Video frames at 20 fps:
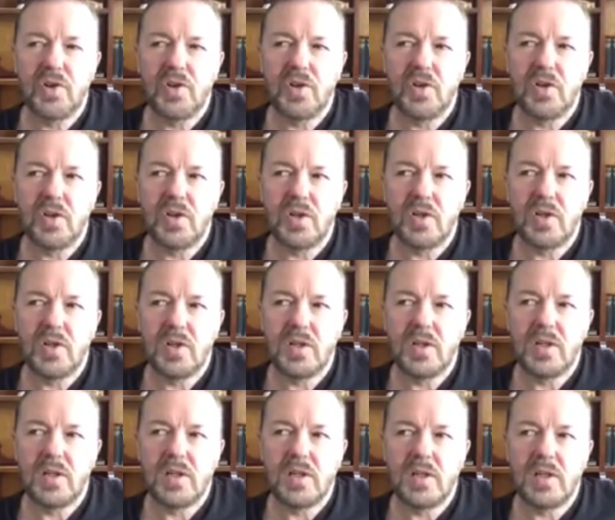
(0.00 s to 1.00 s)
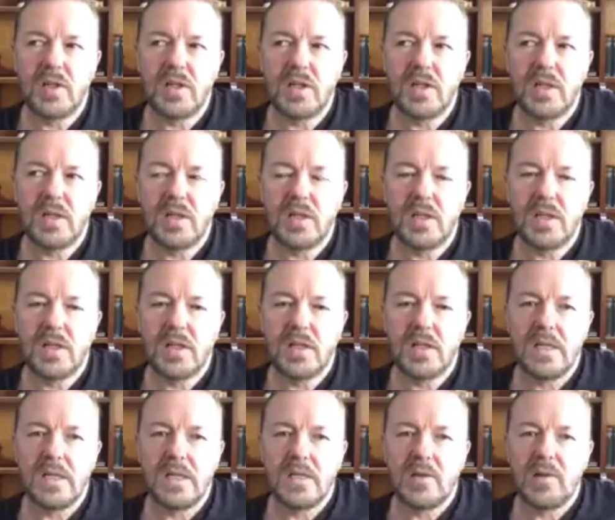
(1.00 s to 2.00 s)

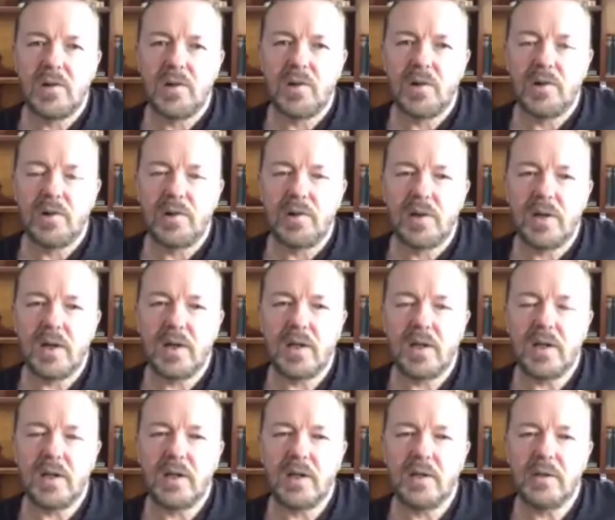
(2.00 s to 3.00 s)
[no speech]